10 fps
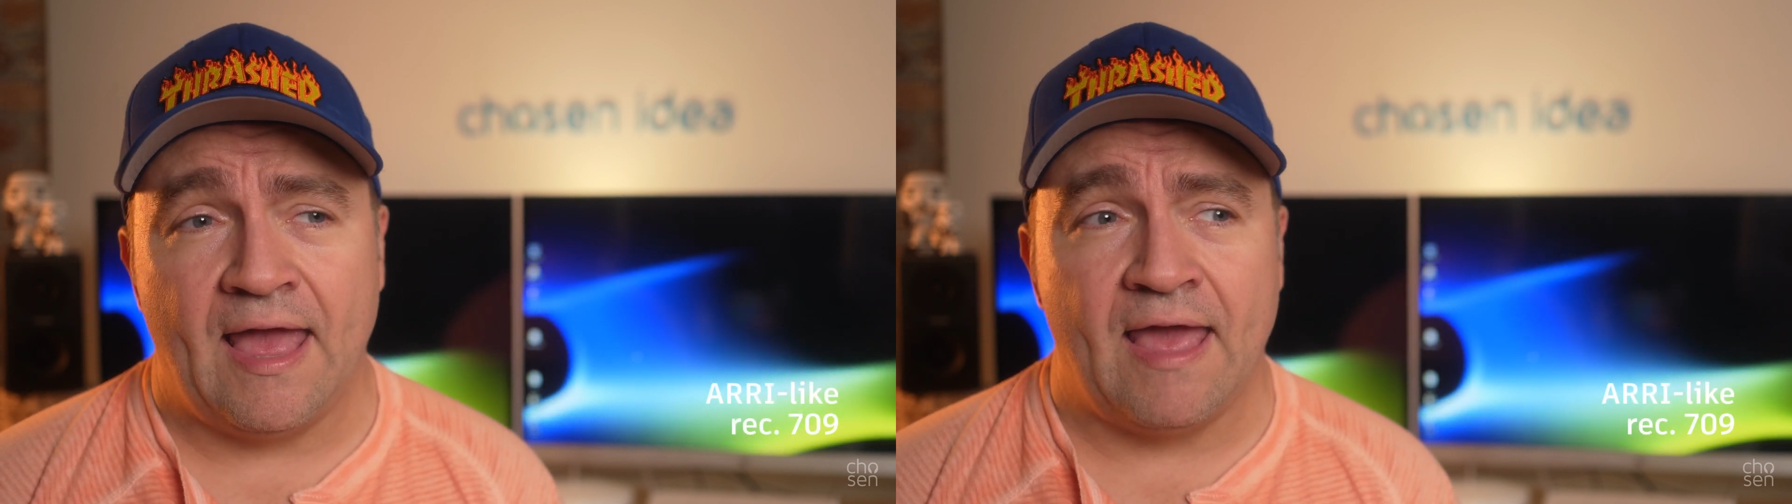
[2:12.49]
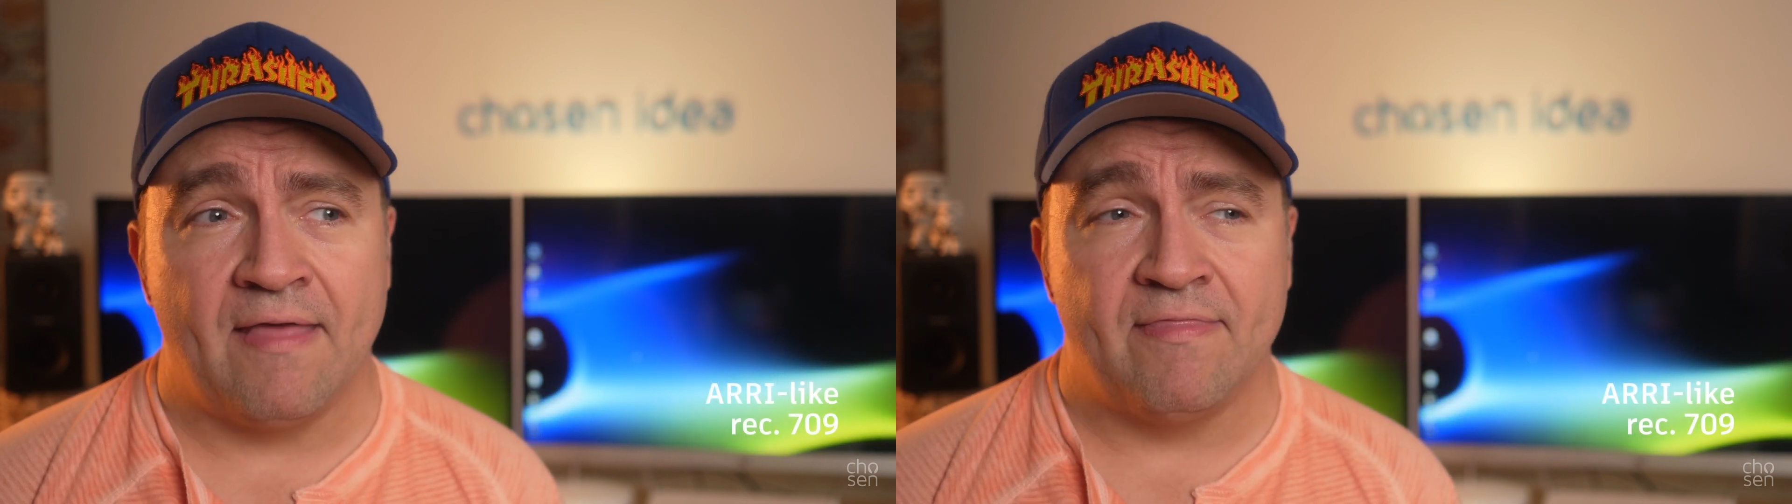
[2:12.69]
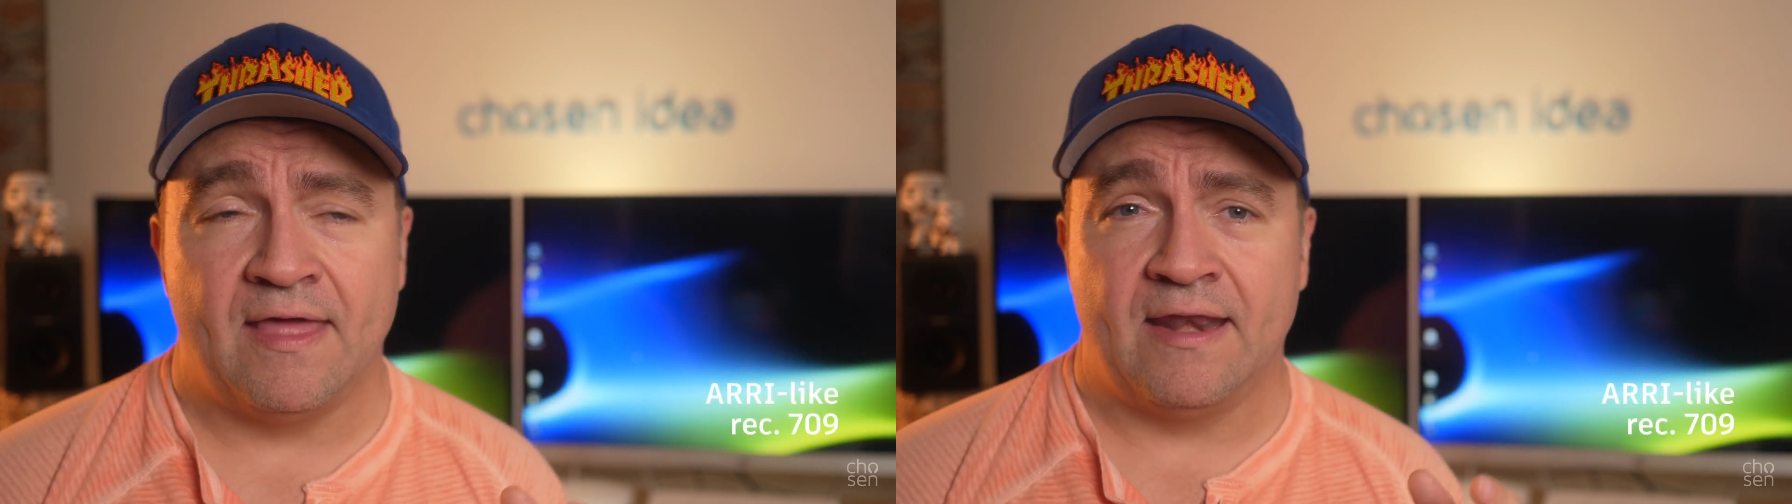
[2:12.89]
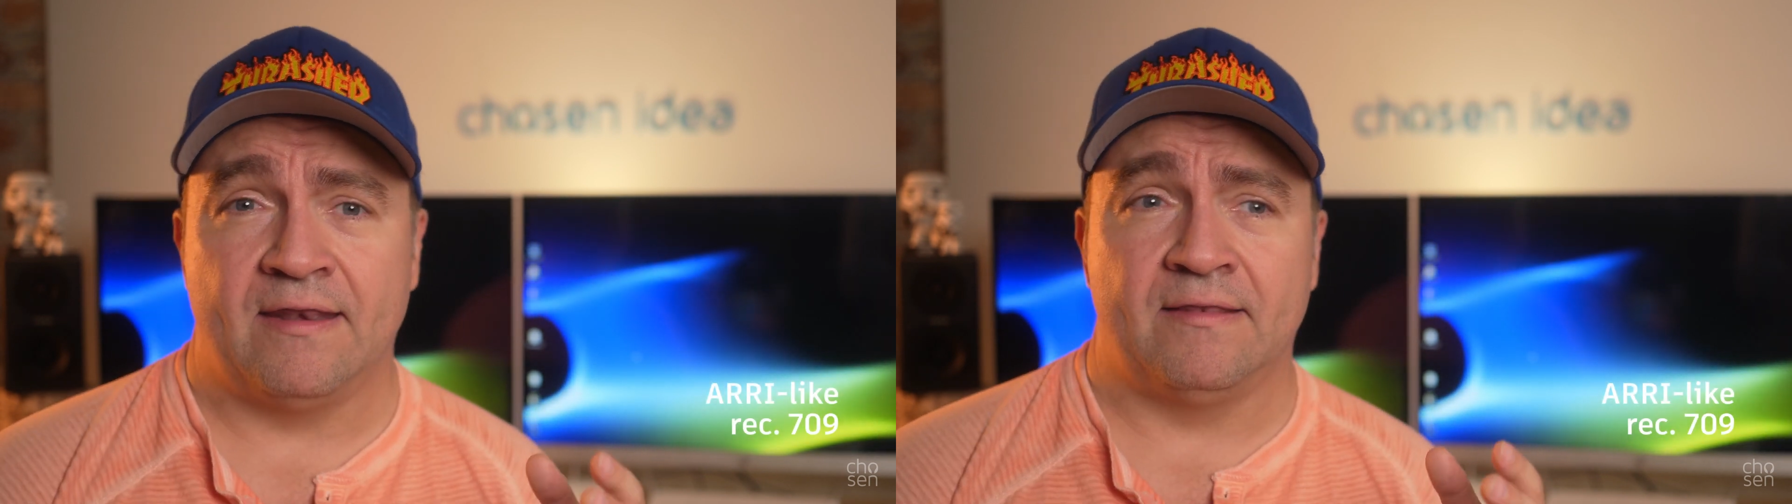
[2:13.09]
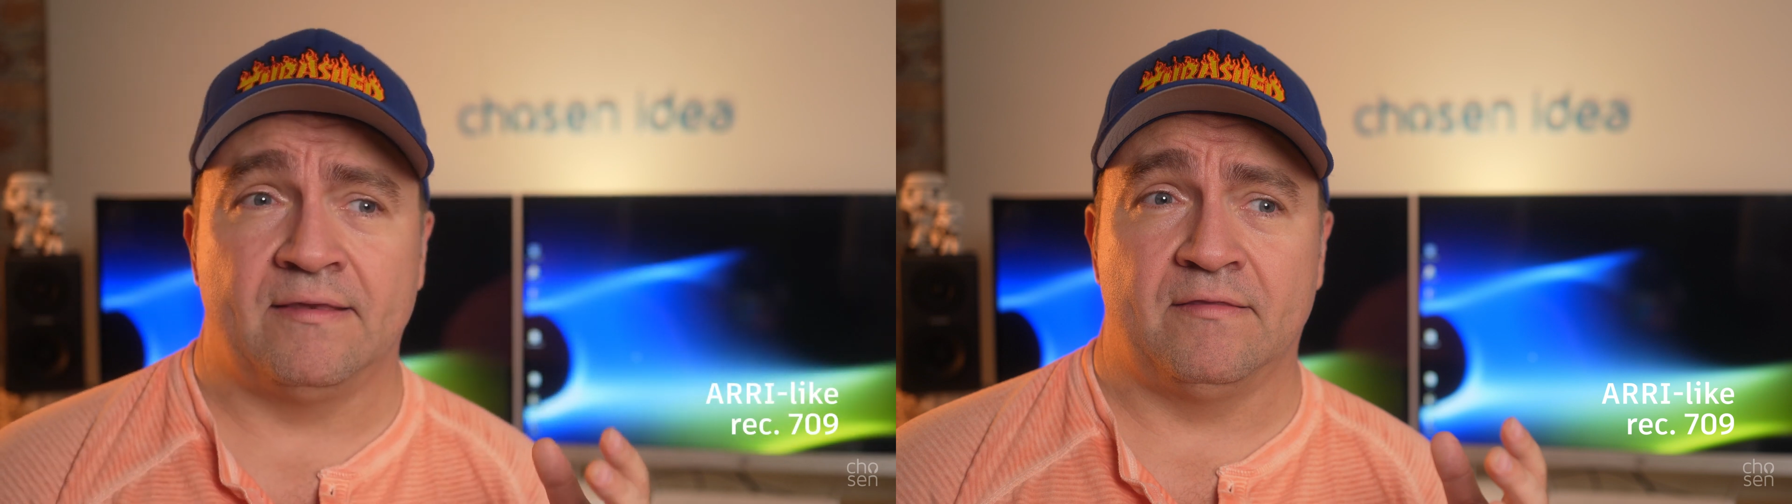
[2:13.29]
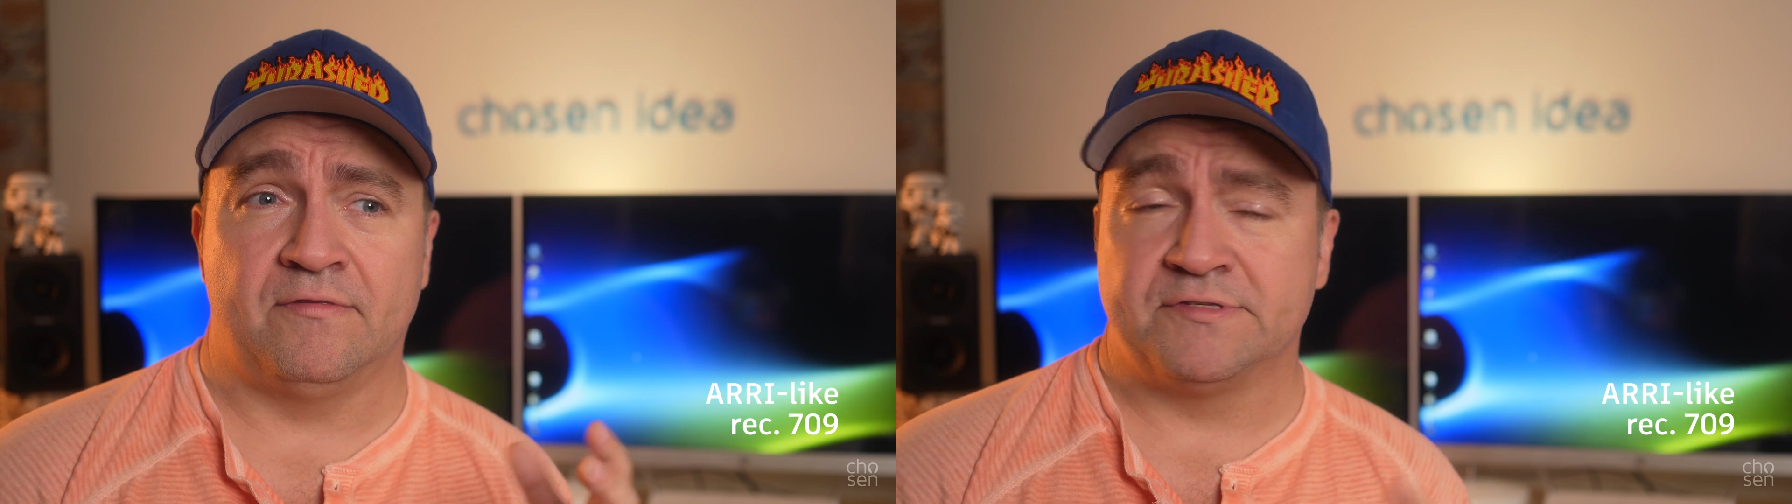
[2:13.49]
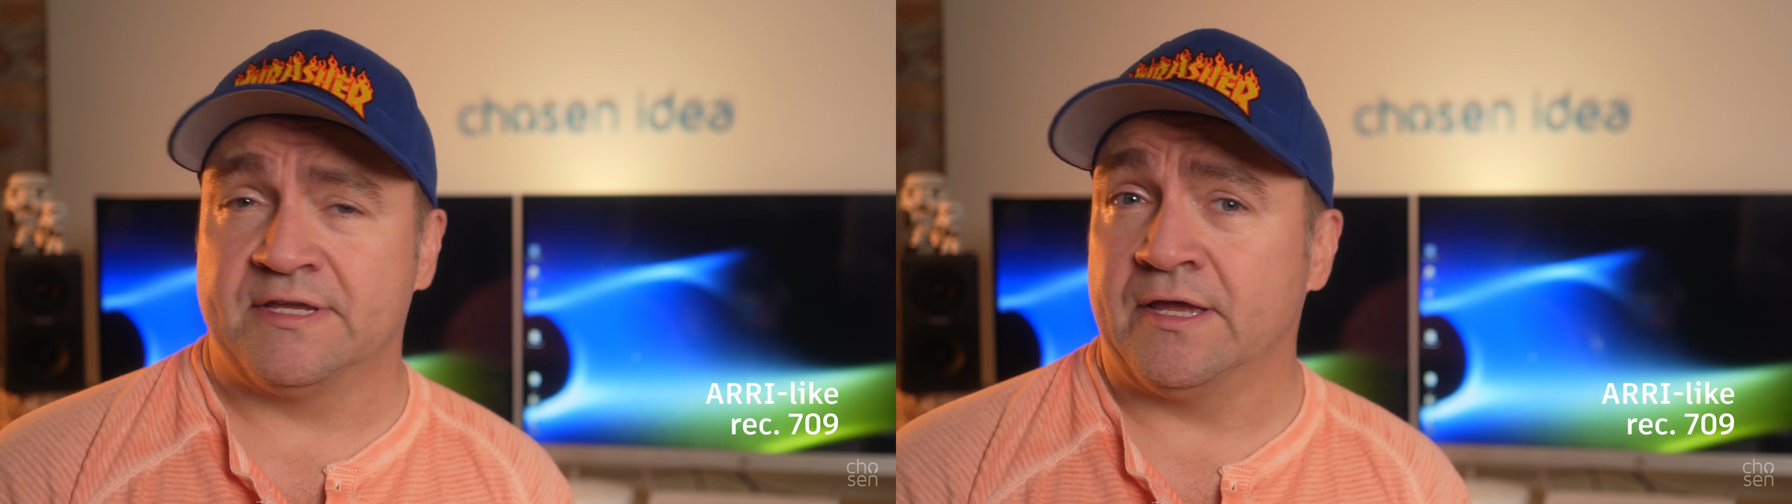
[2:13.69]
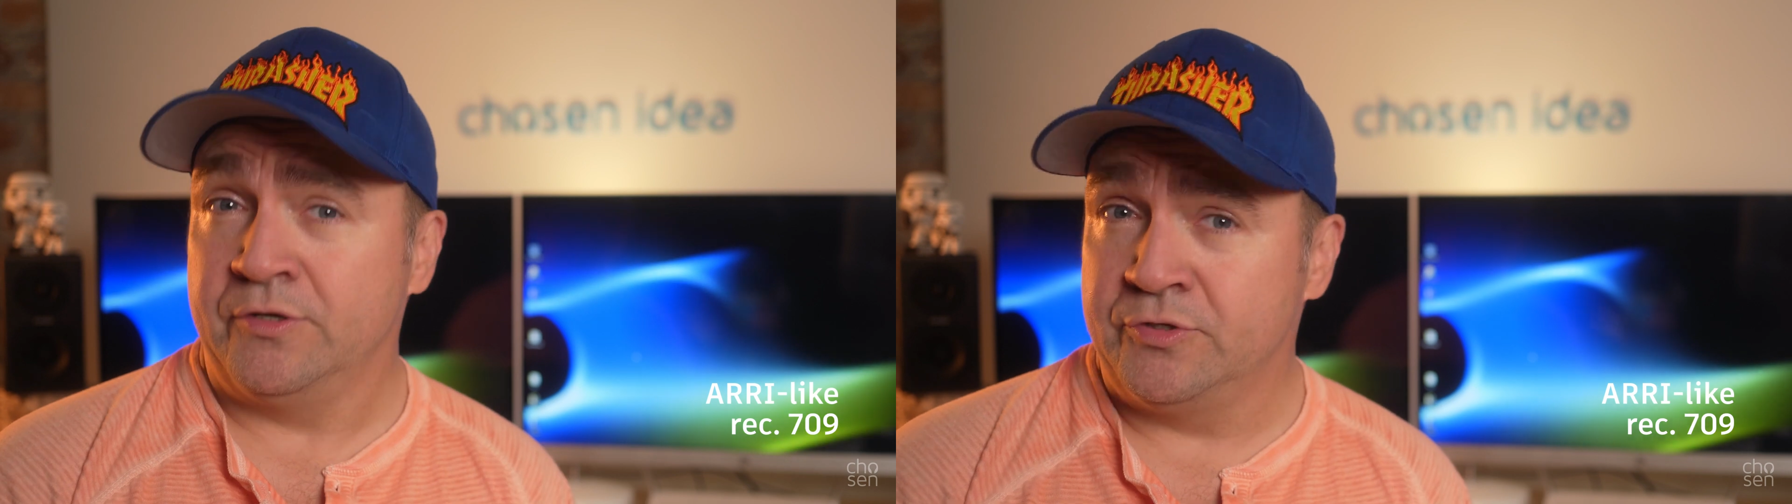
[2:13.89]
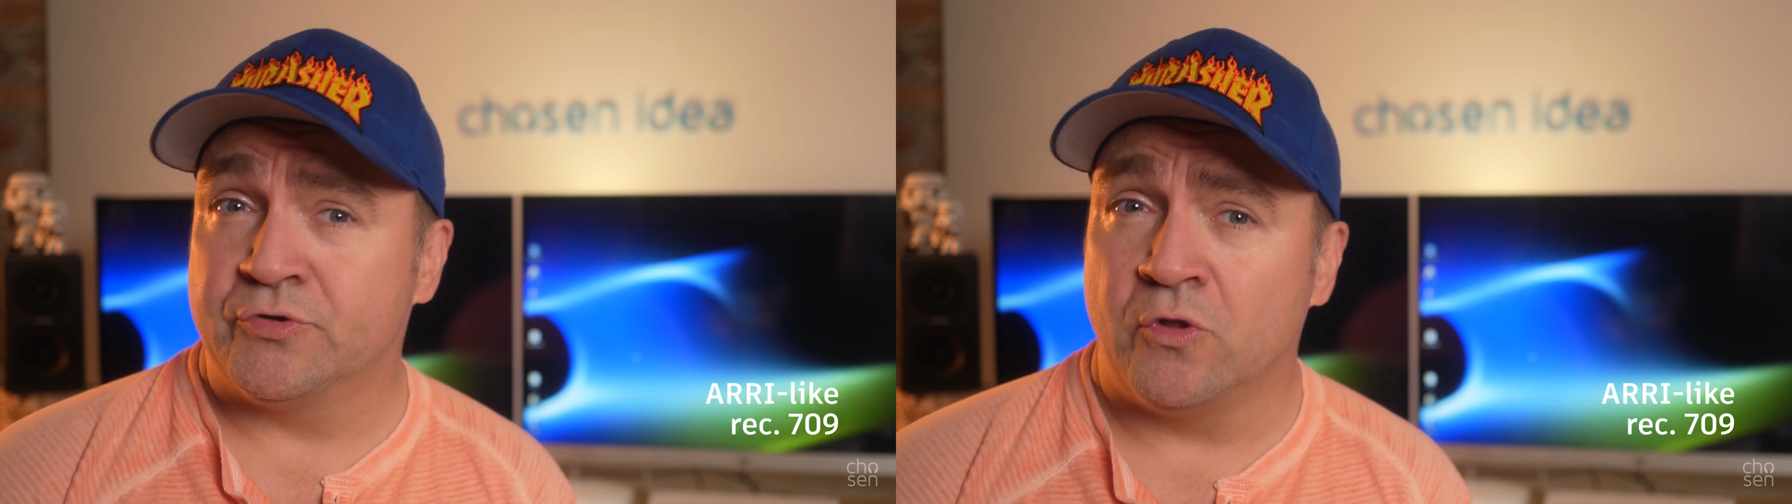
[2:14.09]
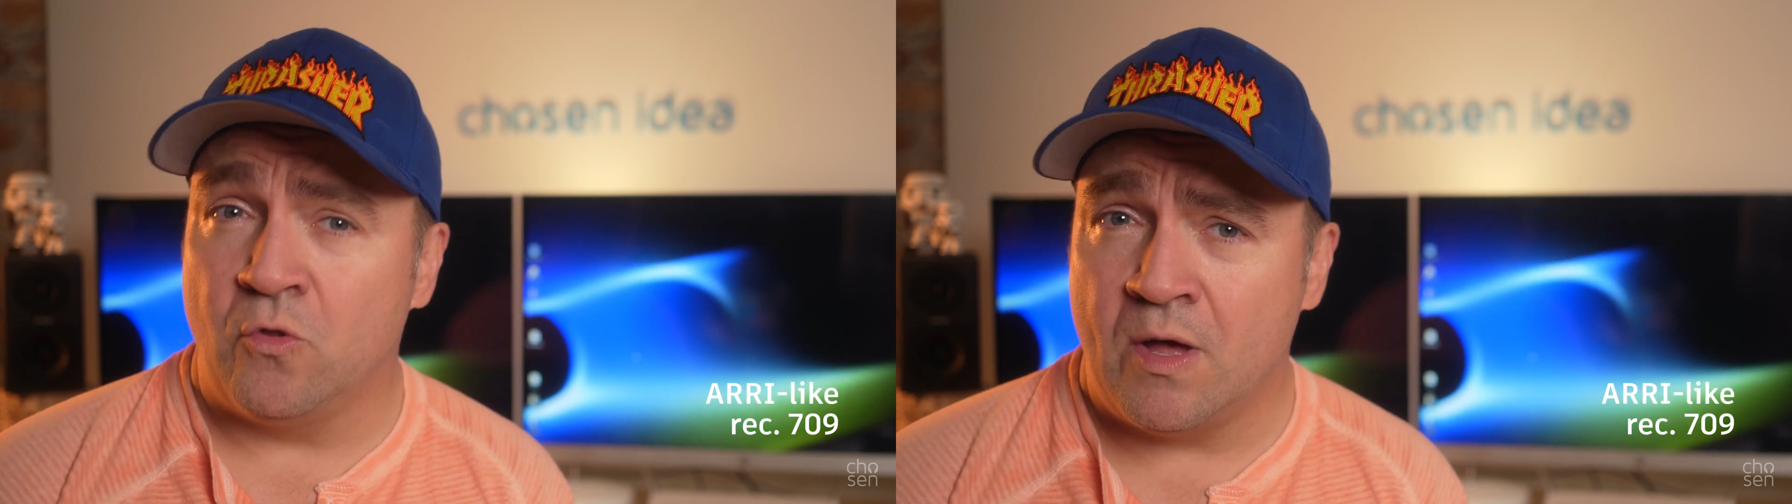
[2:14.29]
and then there's like a
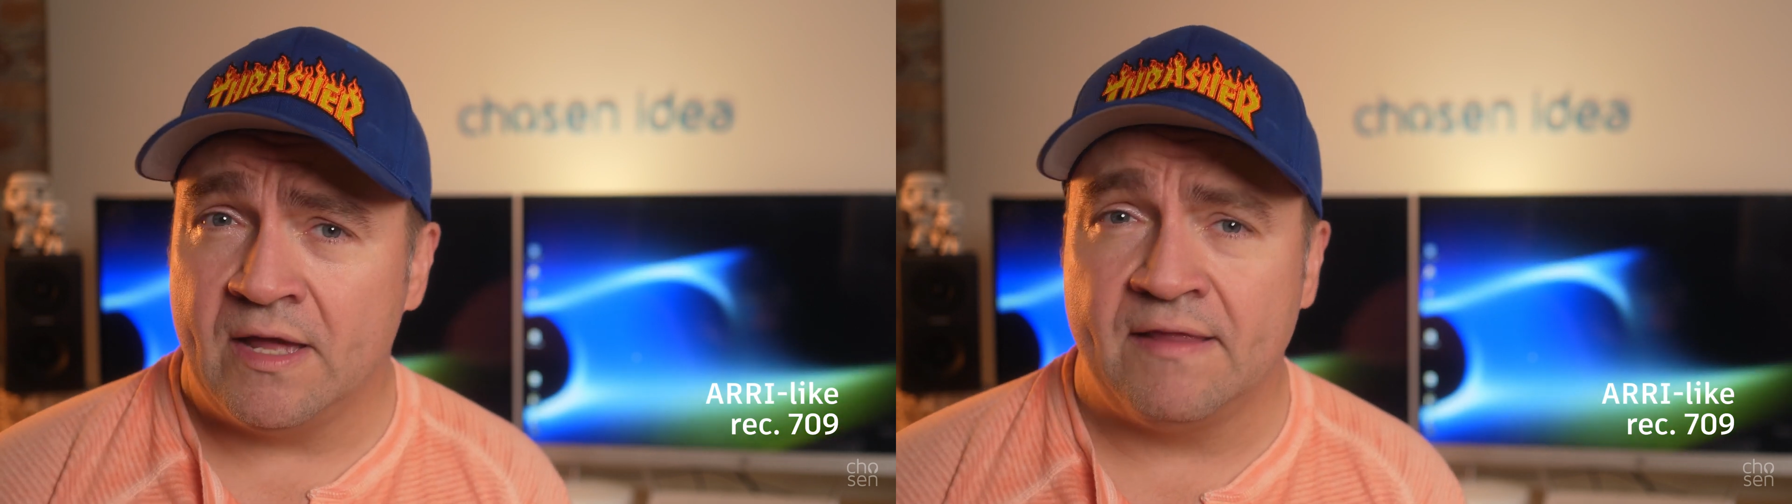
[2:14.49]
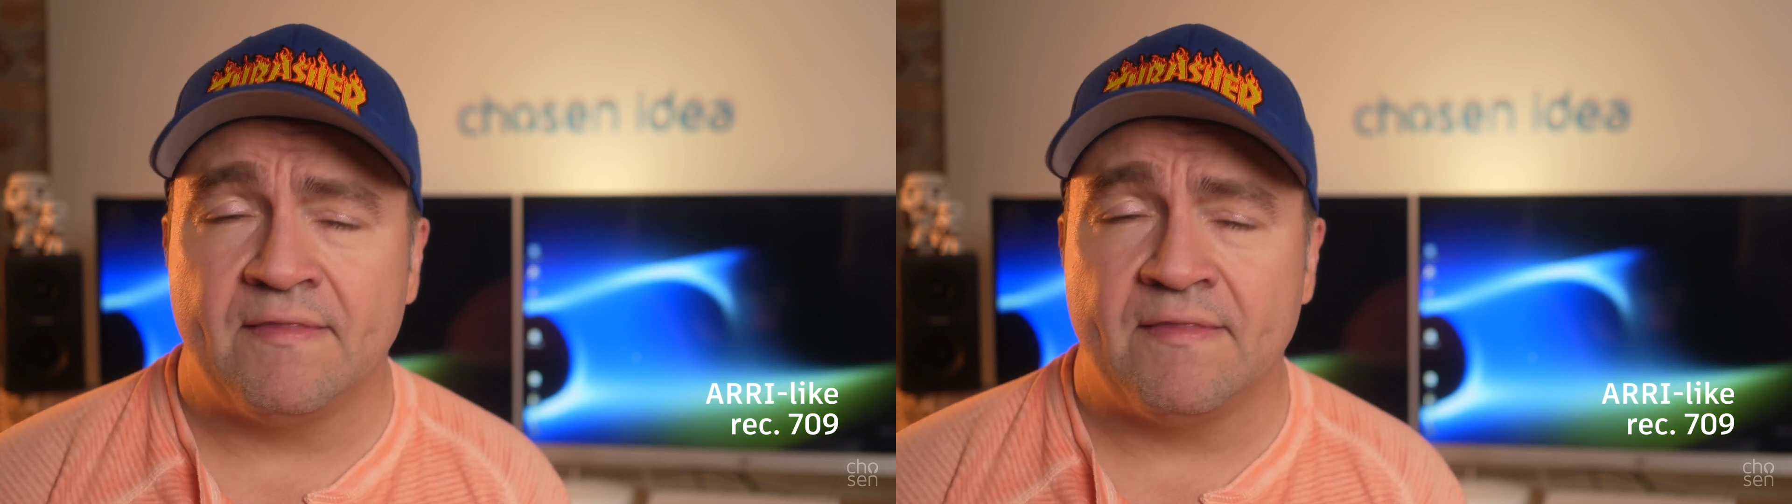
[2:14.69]
neutral one,